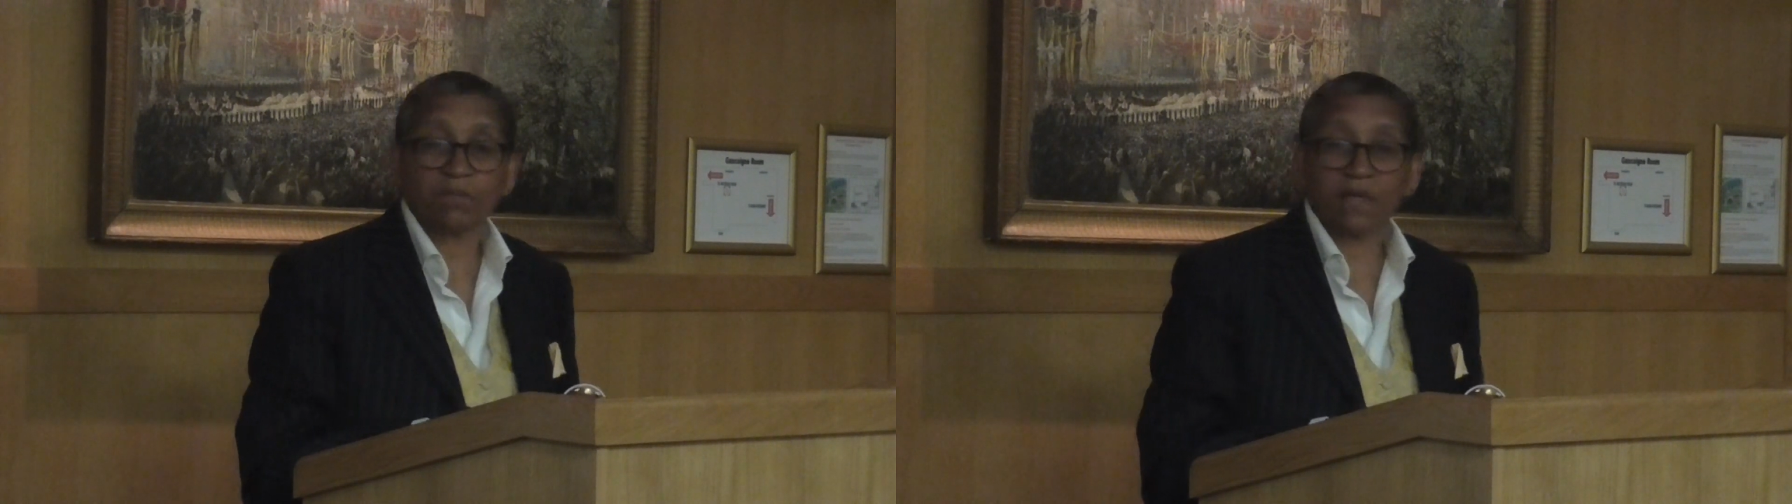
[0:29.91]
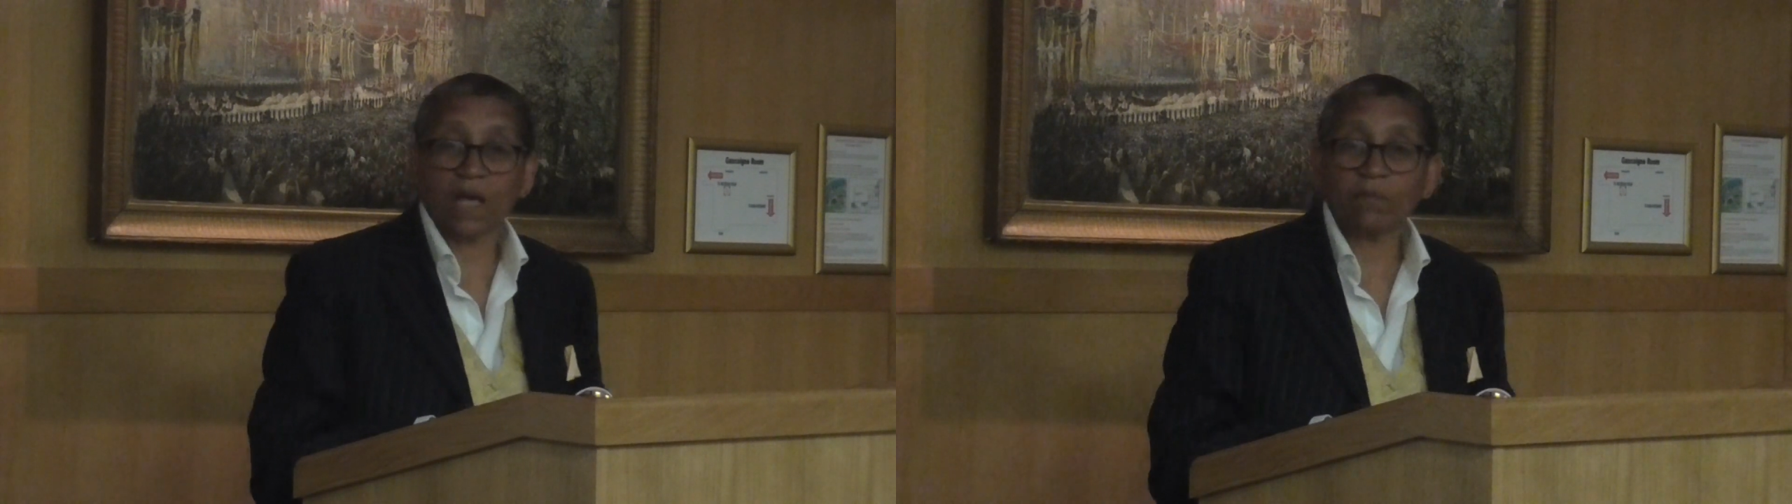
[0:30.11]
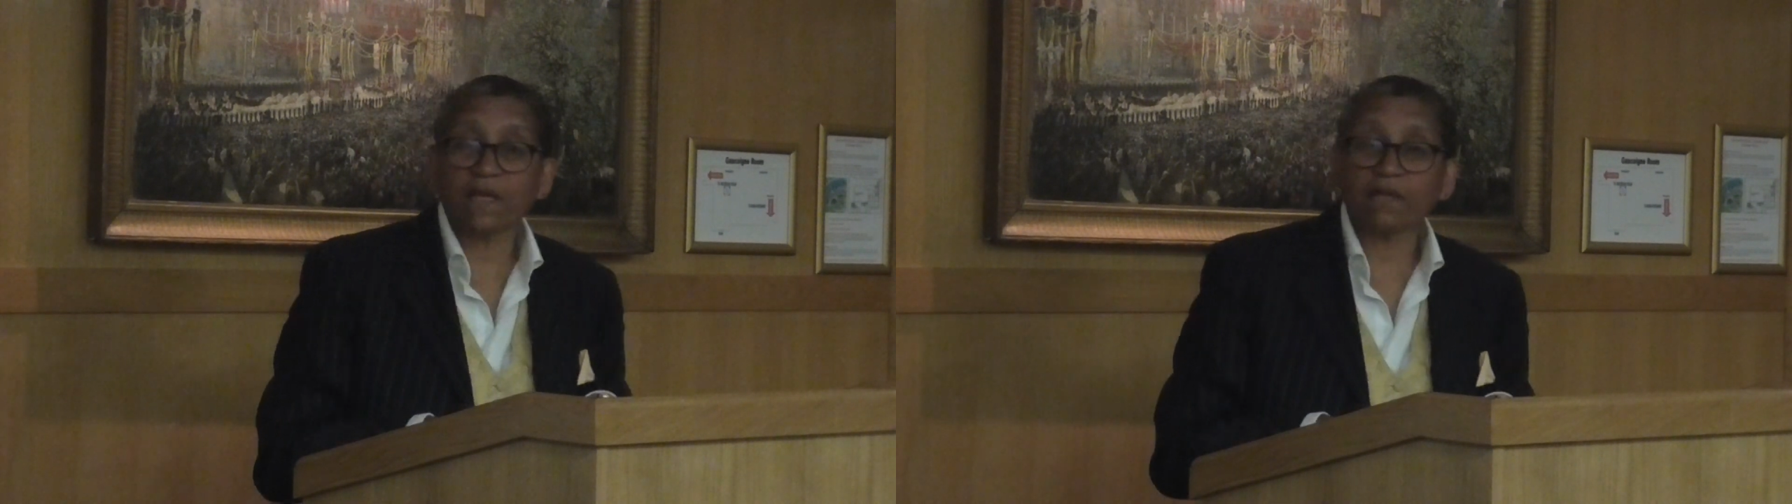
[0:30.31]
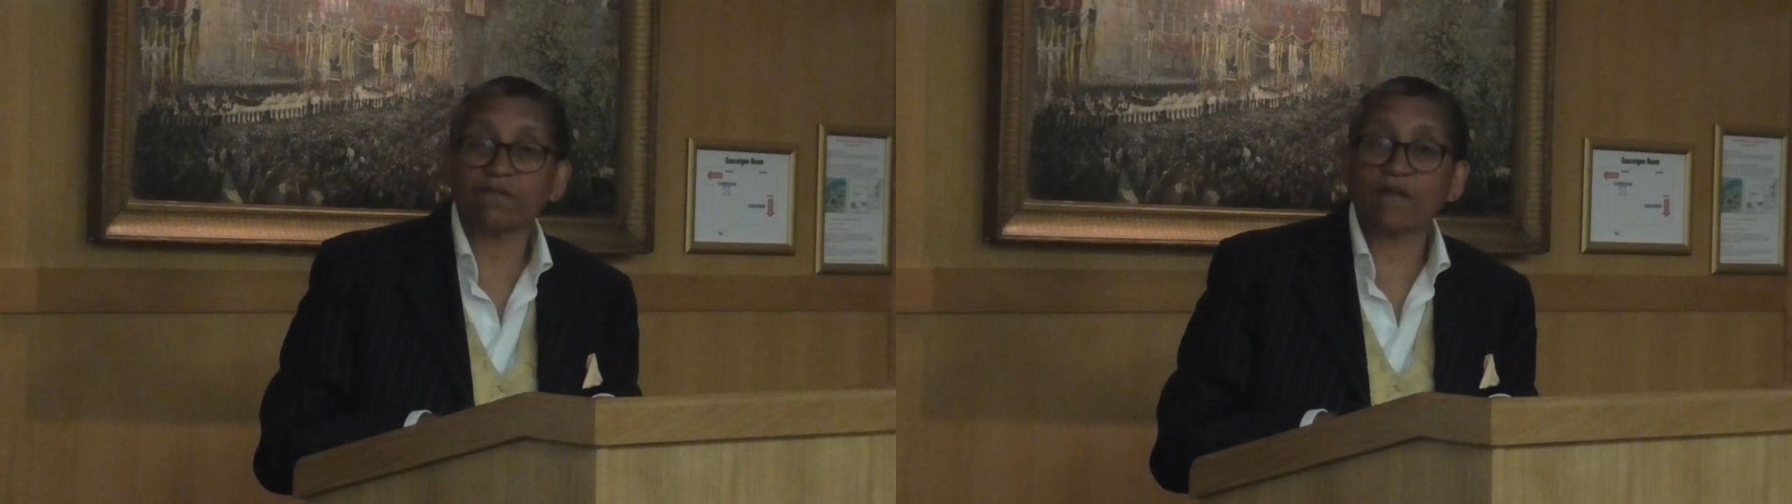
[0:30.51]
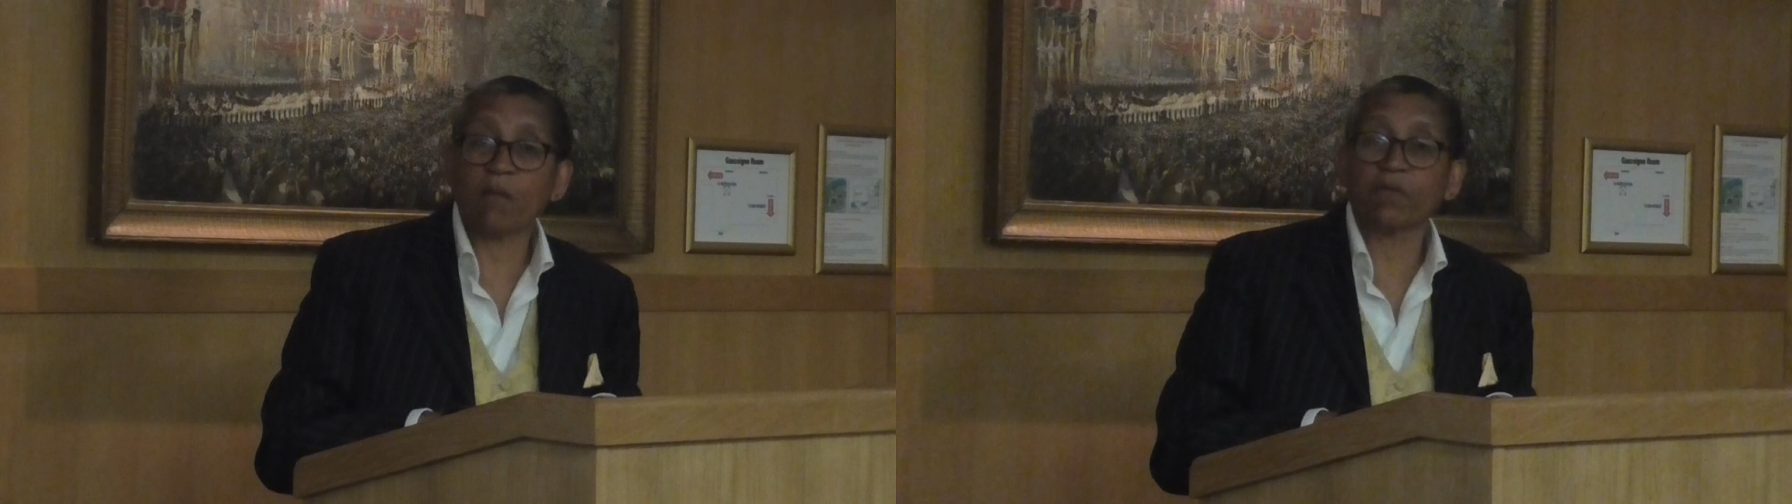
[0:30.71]
became
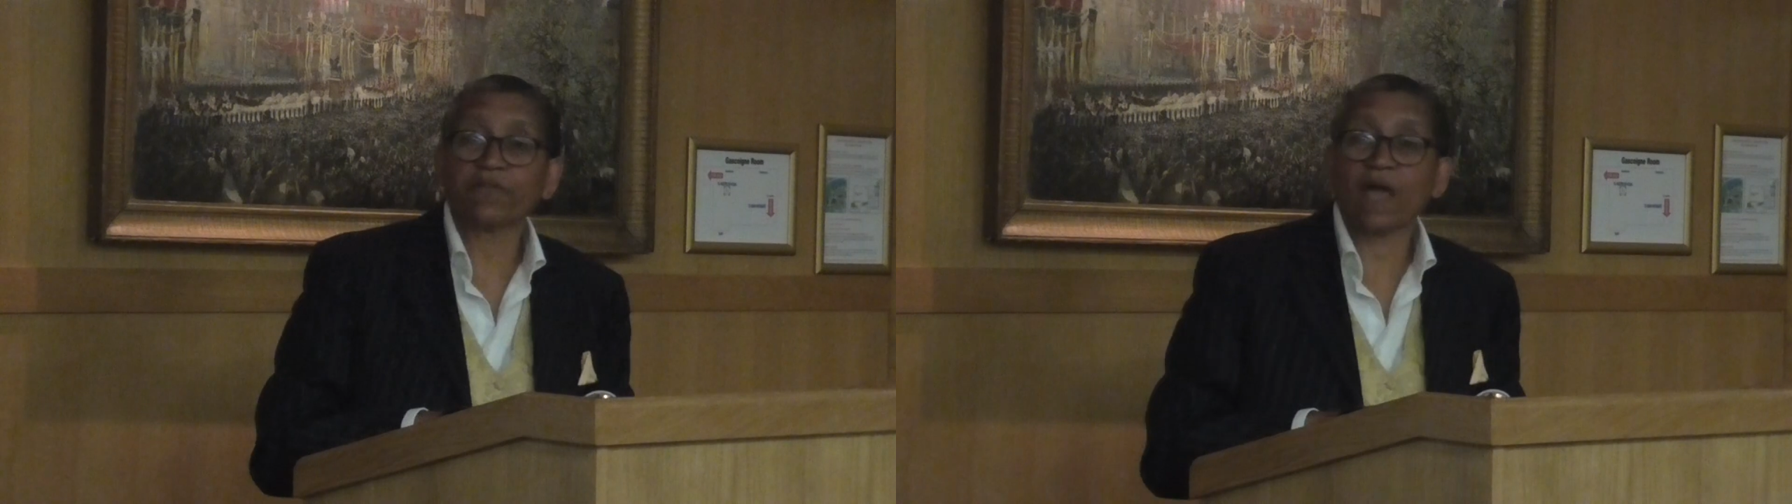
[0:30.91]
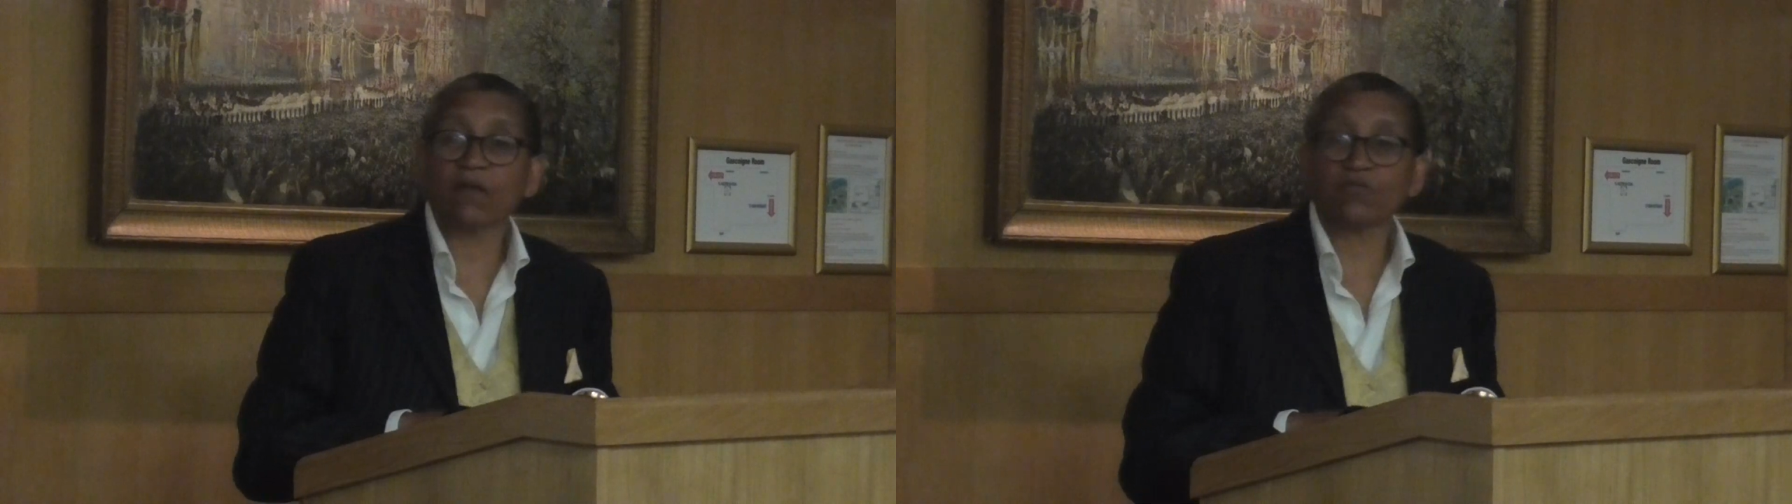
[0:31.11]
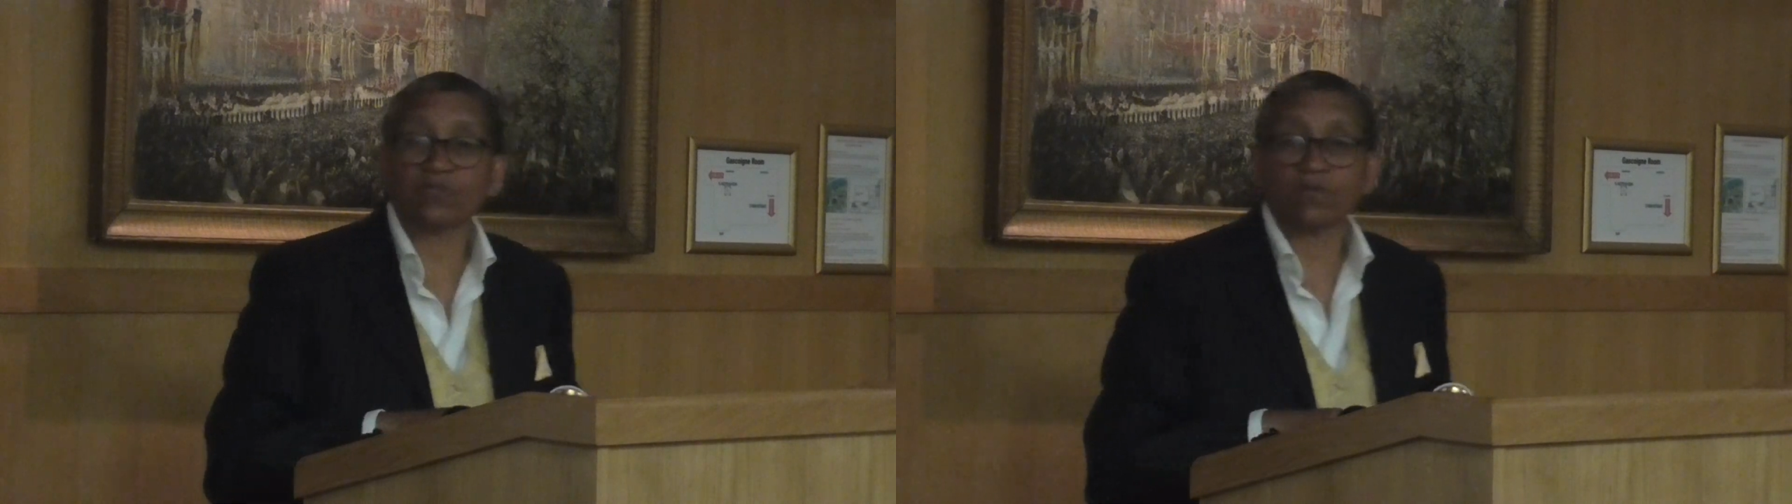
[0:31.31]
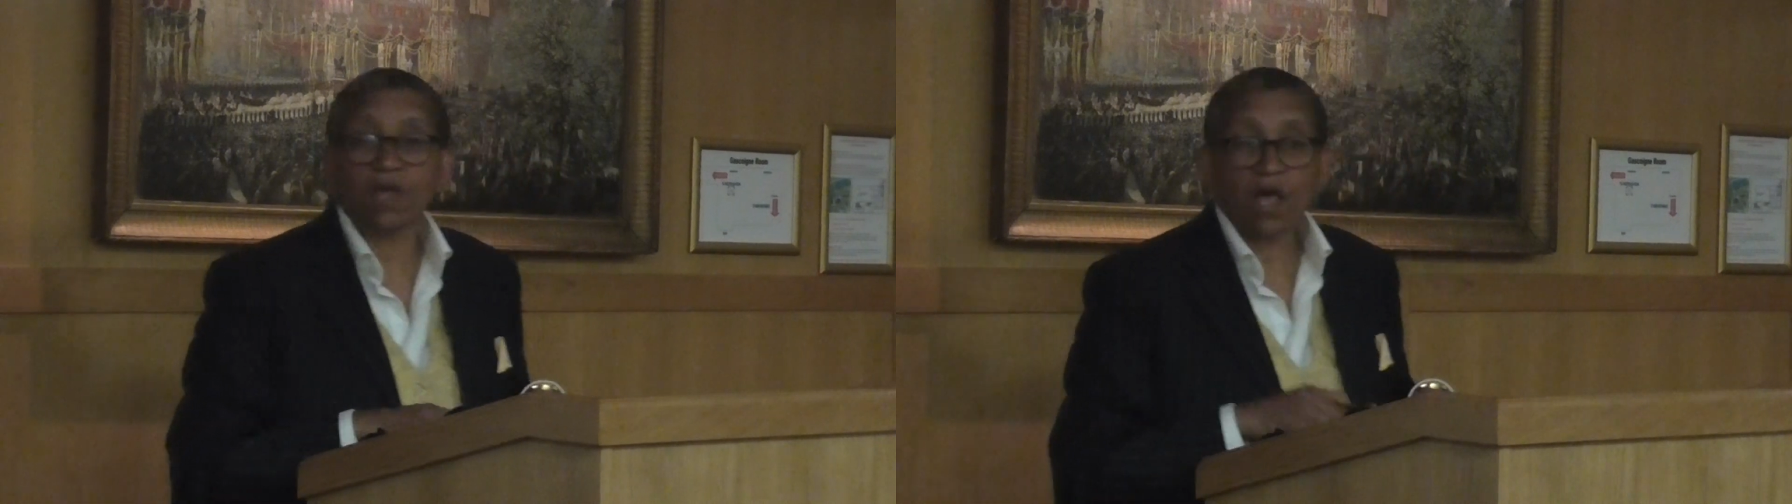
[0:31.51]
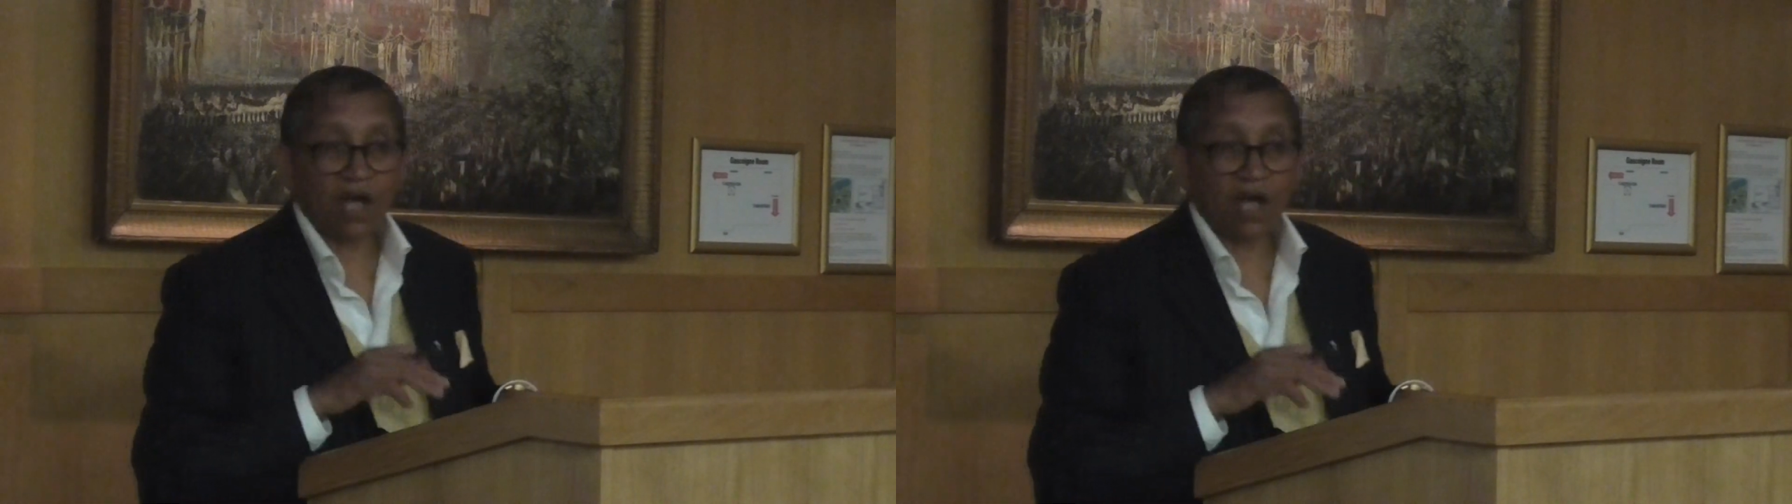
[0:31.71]
leader of Lambeth Council.